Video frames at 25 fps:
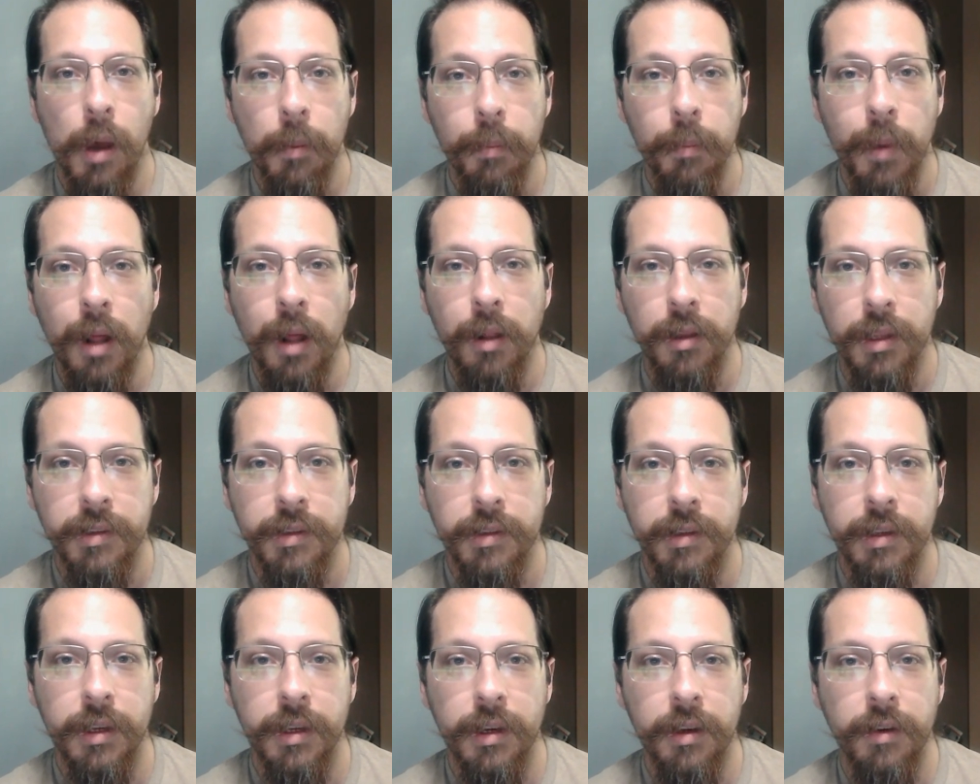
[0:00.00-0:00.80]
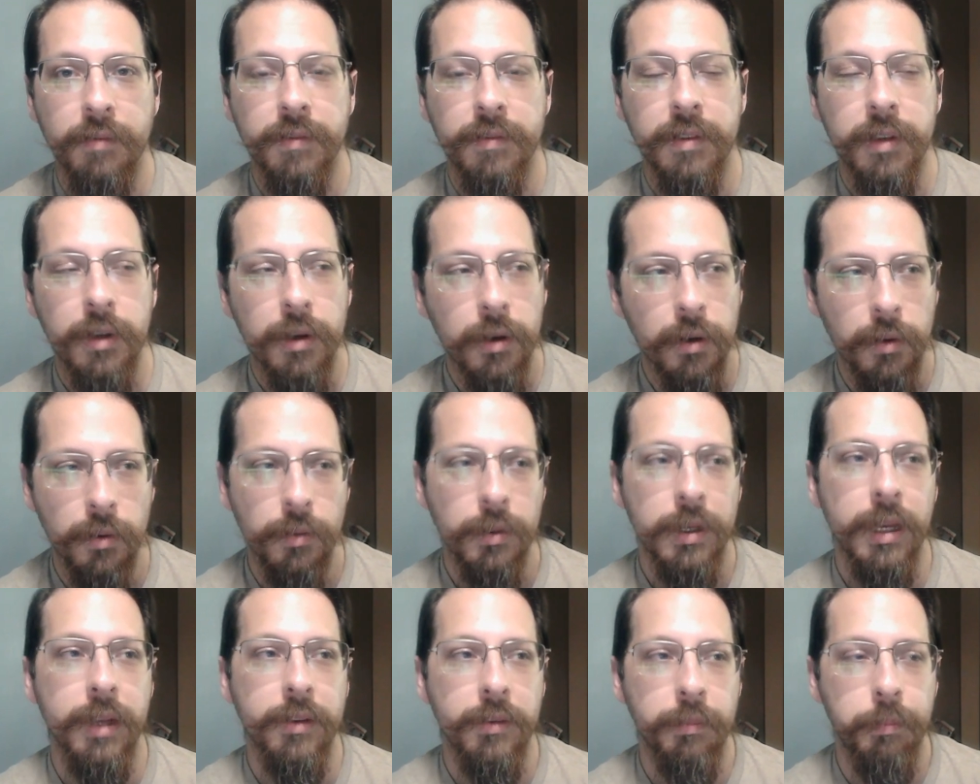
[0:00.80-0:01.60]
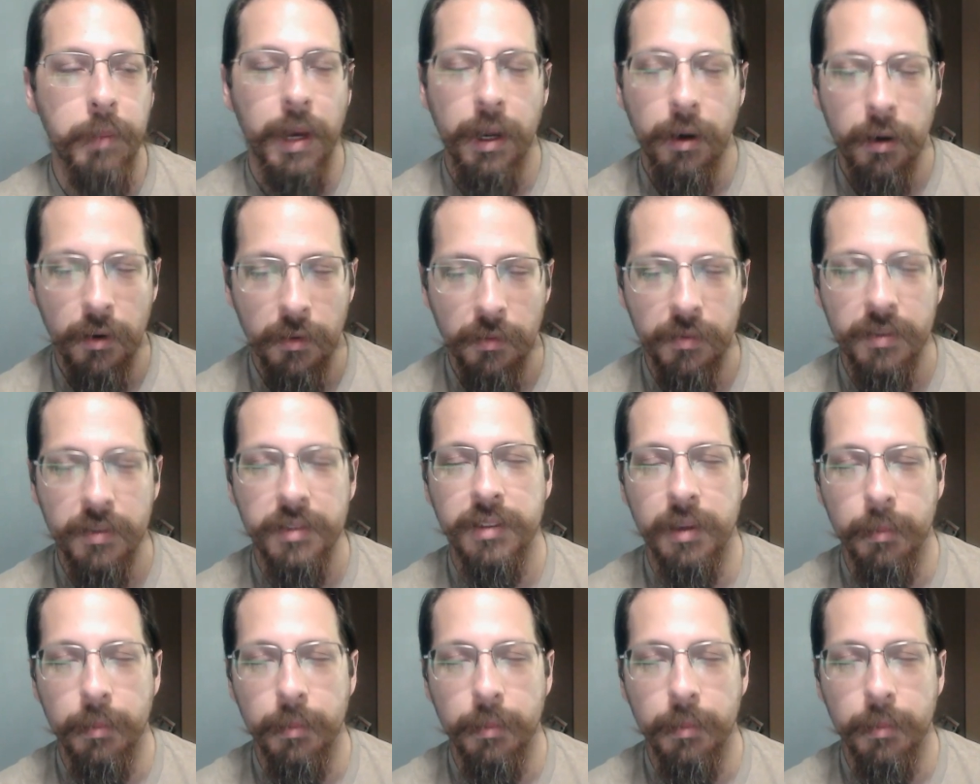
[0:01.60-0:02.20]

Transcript: a policy of no, it's better for